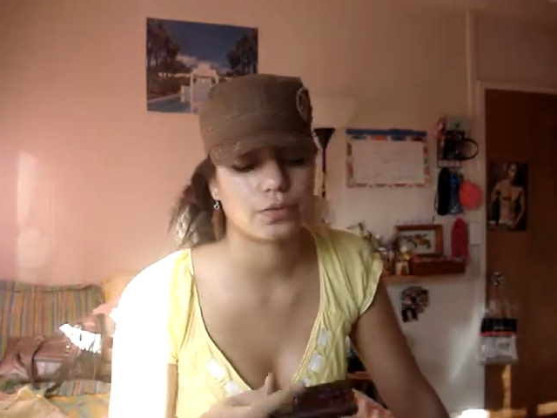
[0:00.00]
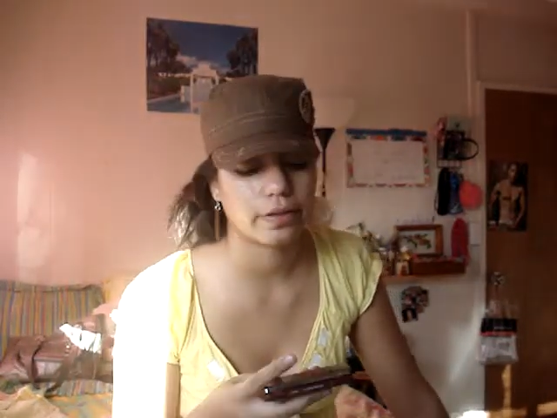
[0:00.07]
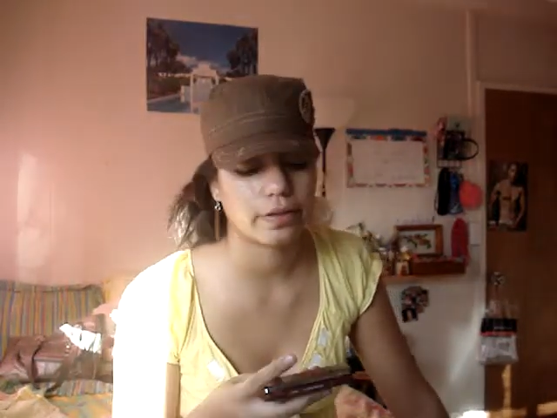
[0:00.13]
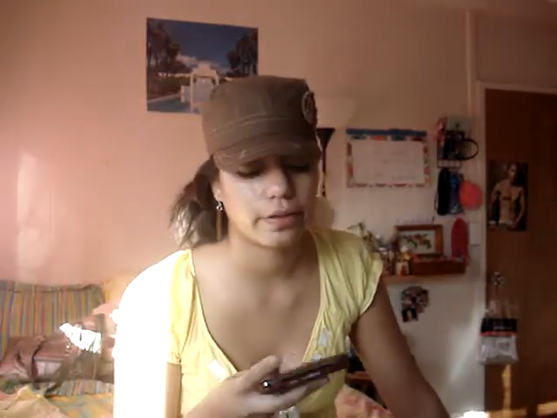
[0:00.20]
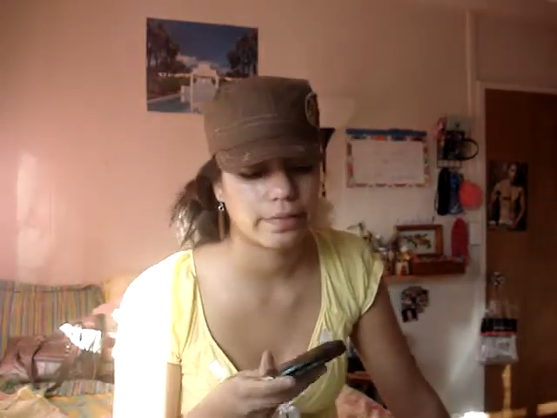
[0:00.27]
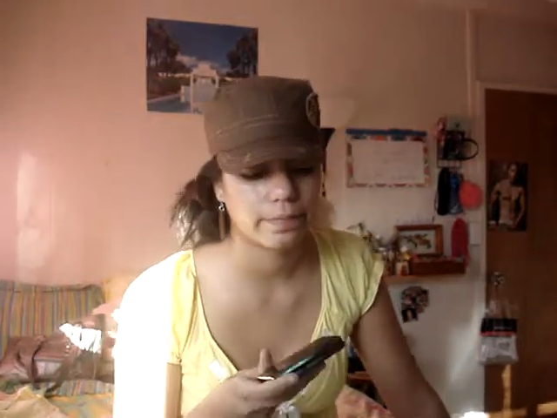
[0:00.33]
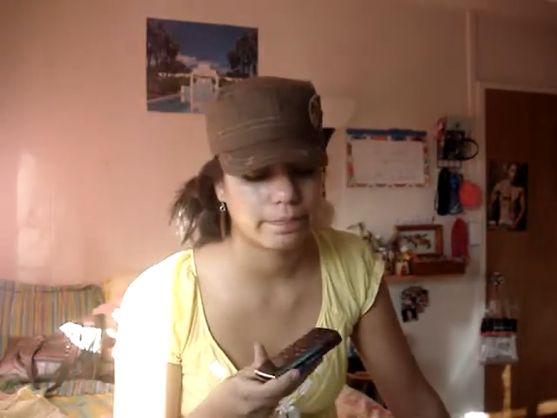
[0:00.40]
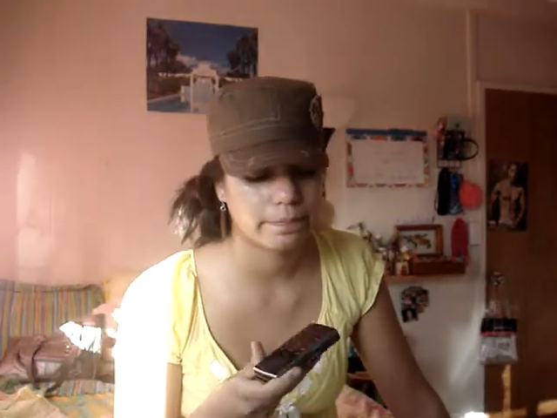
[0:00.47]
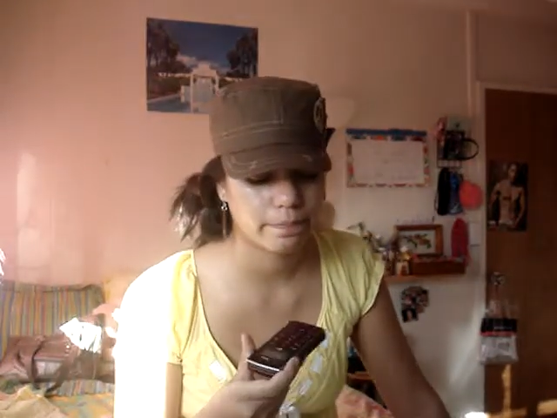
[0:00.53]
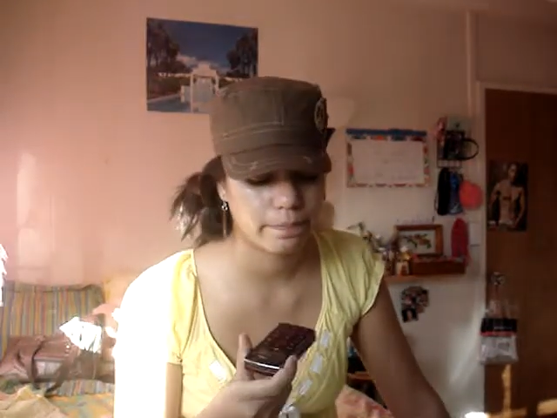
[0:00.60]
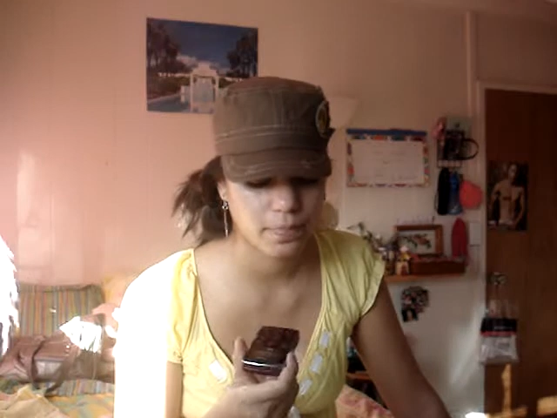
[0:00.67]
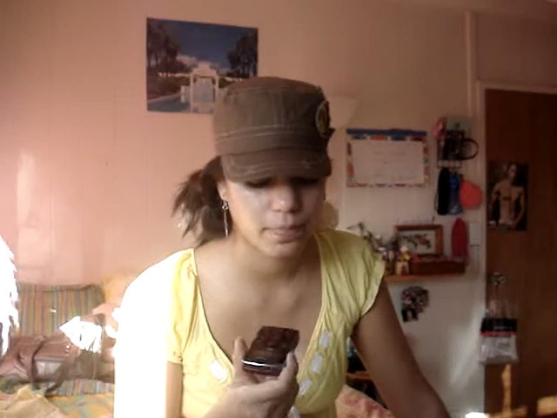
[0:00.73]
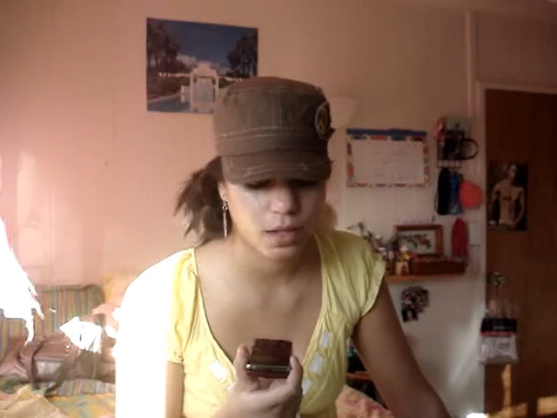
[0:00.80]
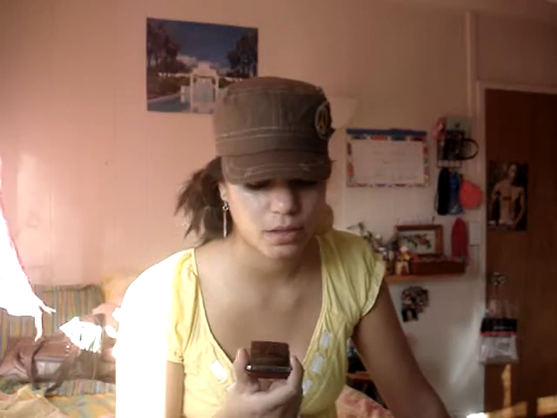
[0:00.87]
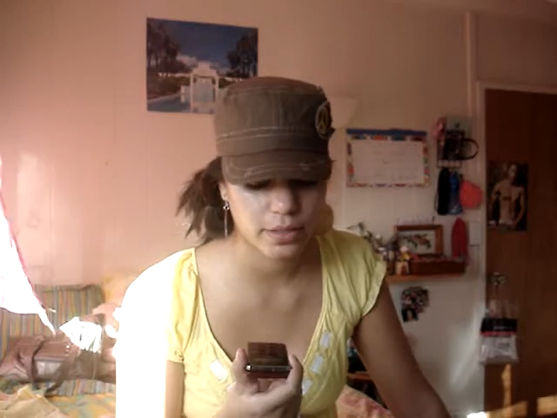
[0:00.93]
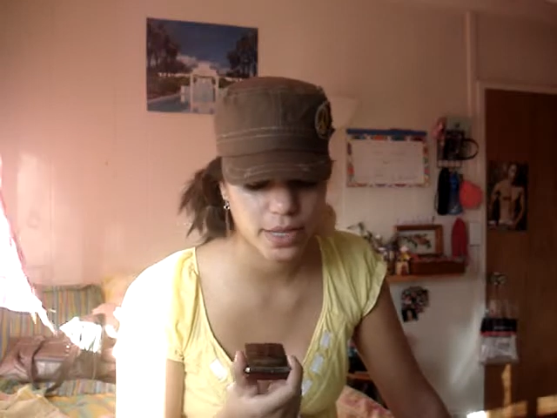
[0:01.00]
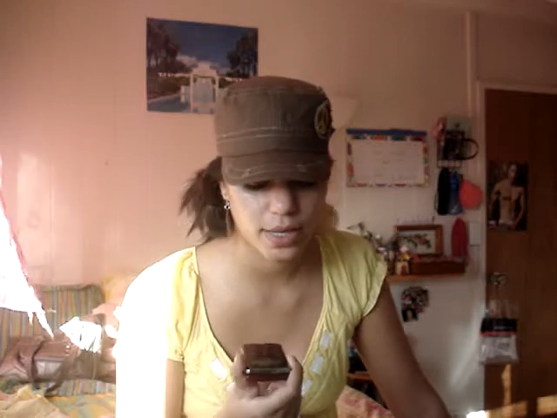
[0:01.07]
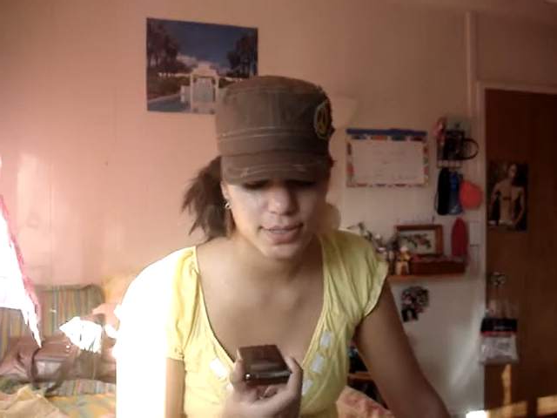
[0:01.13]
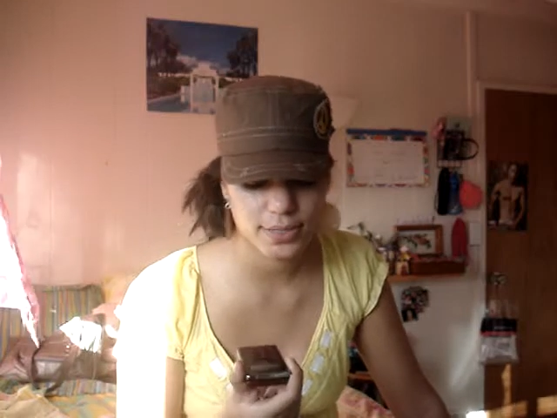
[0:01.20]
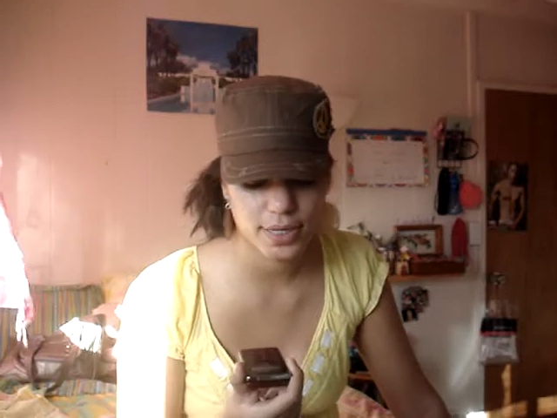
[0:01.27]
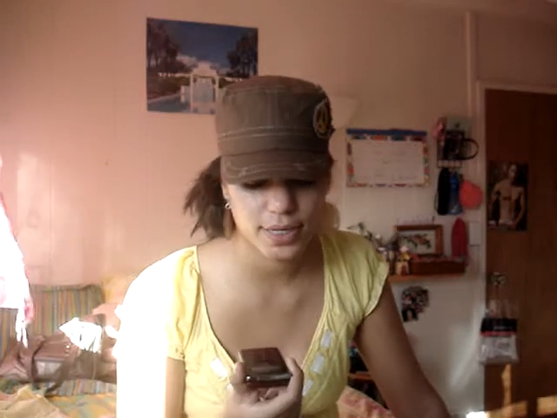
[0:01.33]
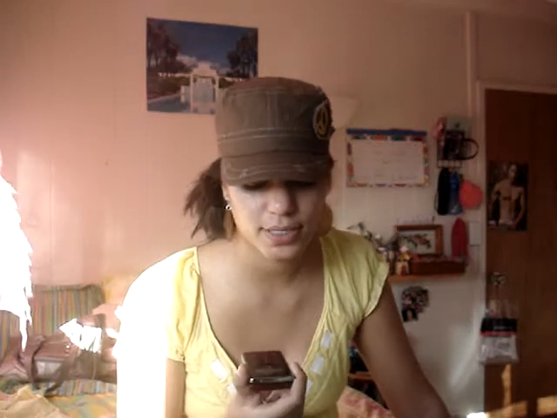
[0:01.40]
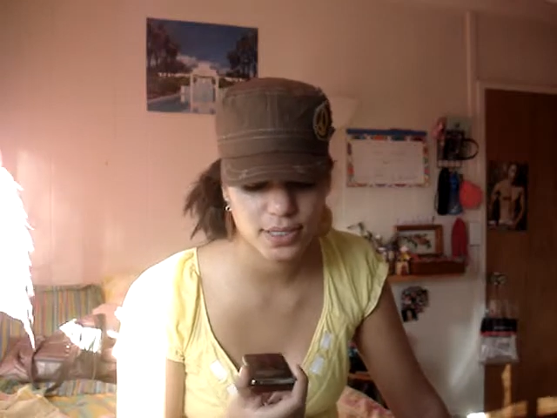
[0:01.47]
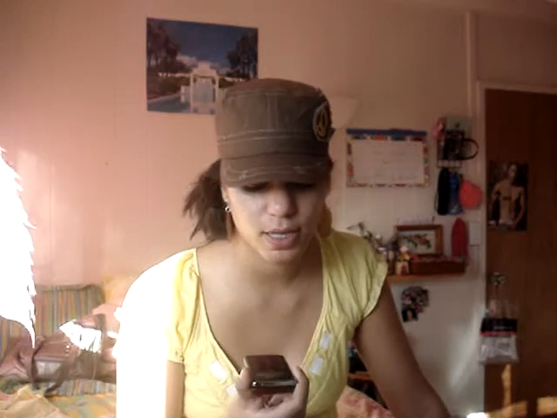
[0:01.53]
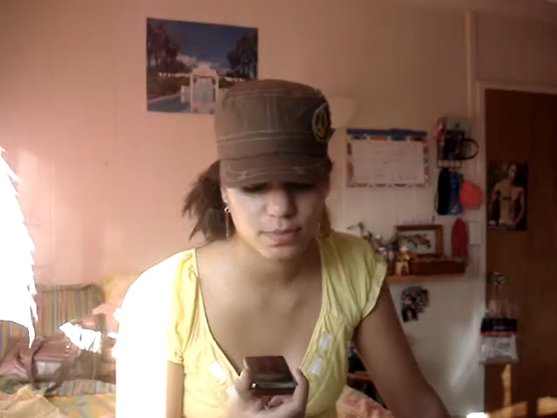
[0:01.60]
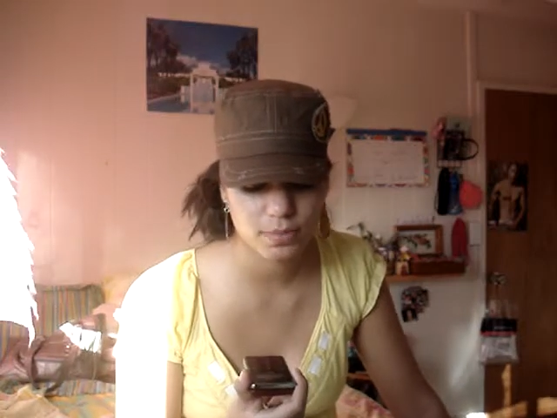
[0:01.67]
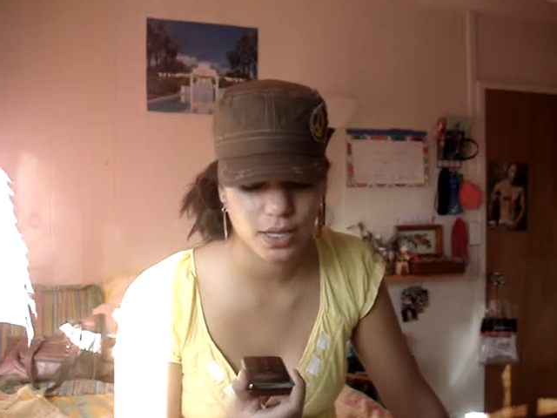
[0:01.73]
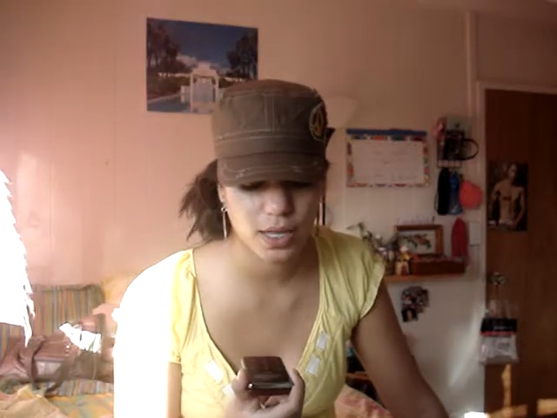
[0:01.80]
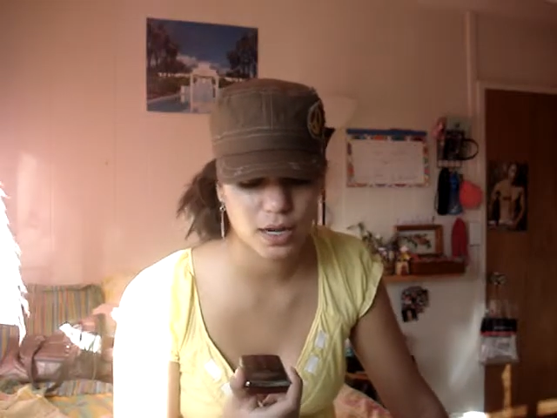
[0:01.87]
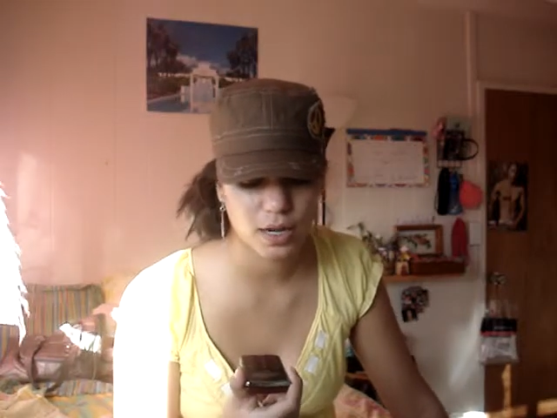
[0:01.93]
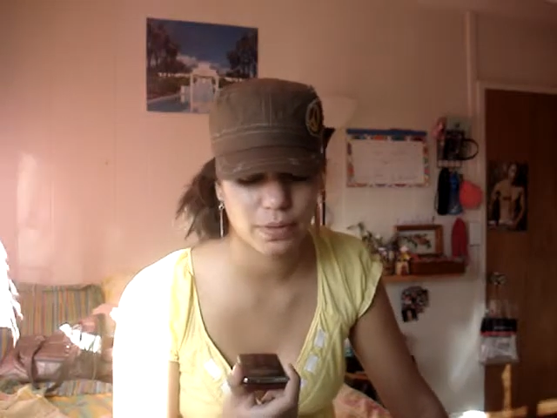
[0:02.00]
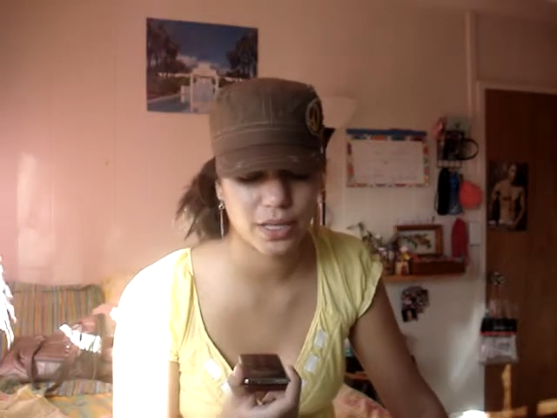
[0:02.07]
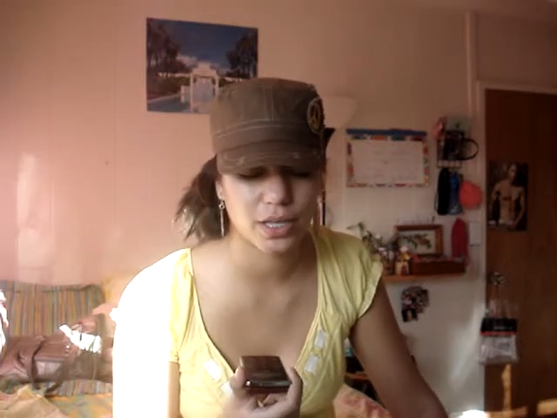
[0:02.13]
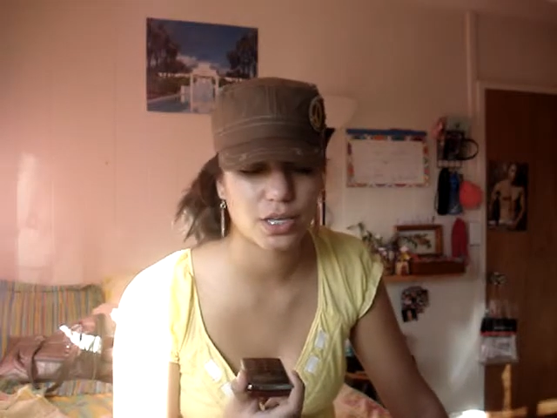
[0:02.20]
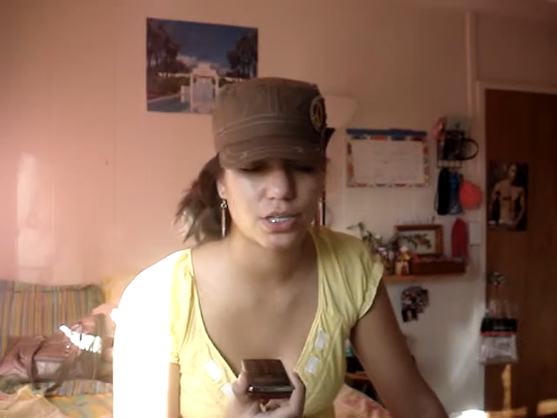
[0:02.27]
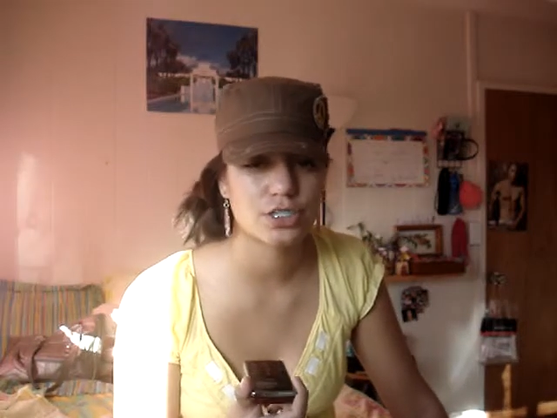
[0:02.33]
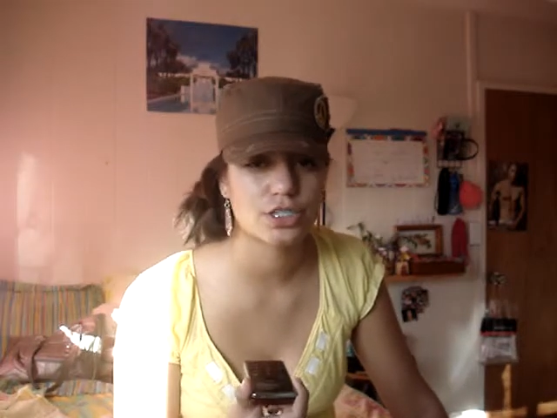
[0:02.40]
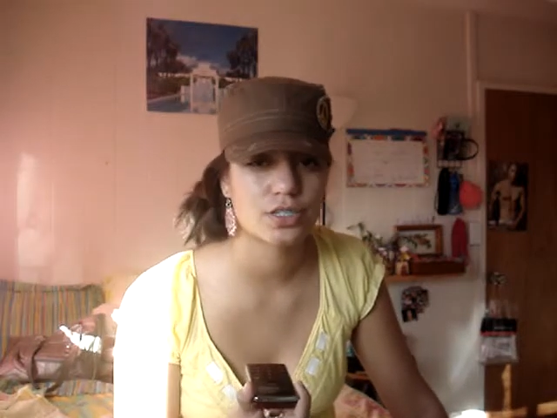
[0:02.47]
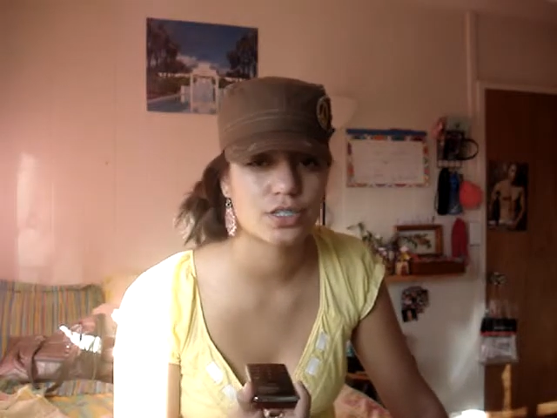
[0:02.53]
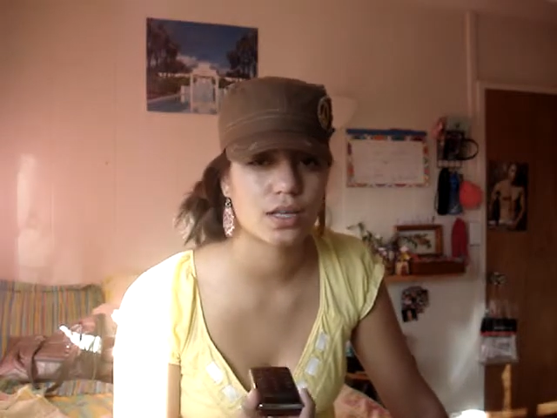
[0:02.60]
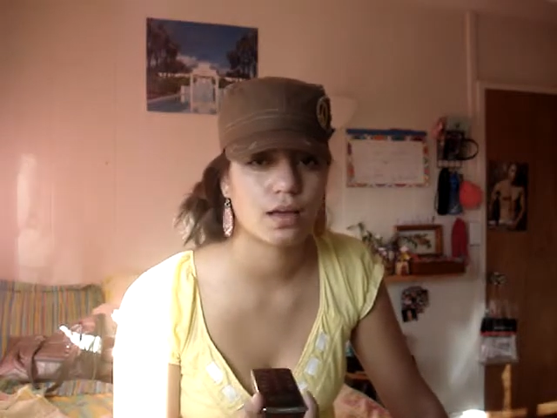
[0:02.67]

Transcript: On the outside it comes out kind of pinkish.